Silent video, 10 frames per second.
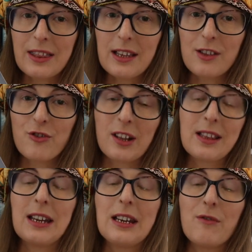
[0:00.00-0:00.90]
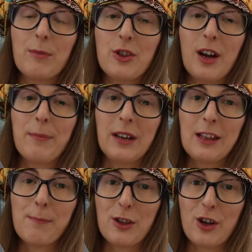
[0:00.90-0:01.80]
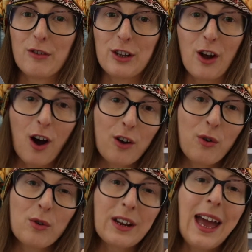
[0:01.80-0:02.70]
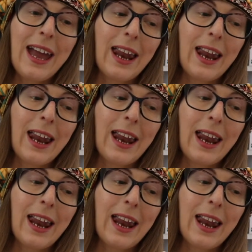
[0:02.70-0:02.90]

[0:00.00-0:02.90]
This is translated from the Japanese by Geraldine Harcourt.